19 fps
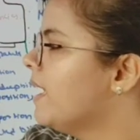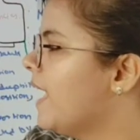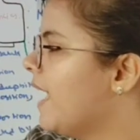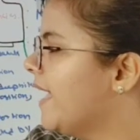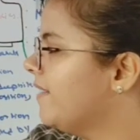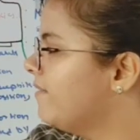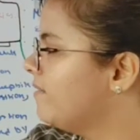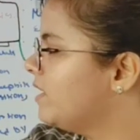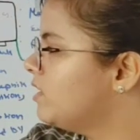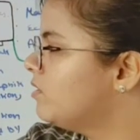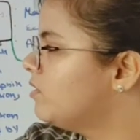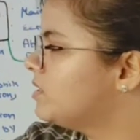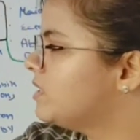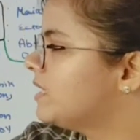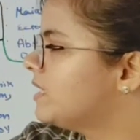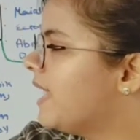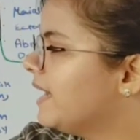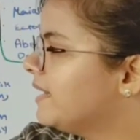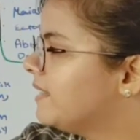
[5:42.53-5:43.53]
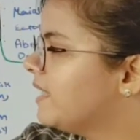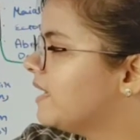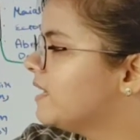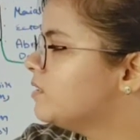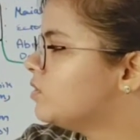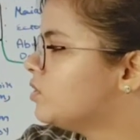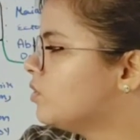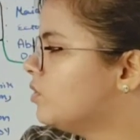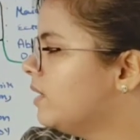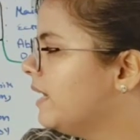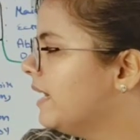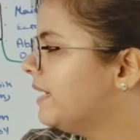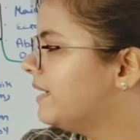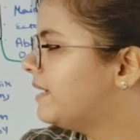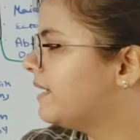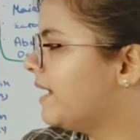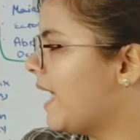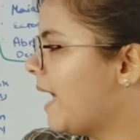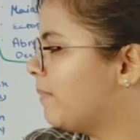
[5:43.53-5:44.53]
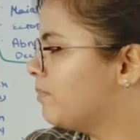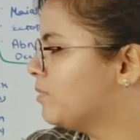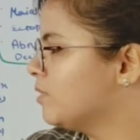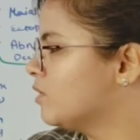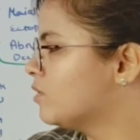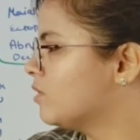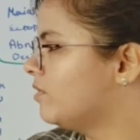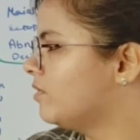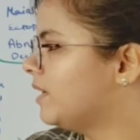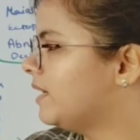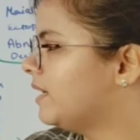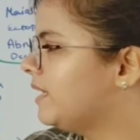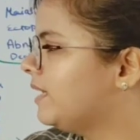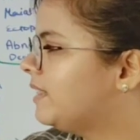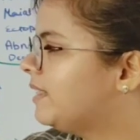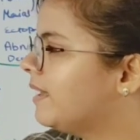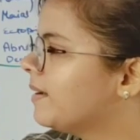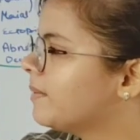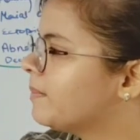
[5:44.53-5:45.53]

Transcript: And when you see that there is unilateral absence of the teeth,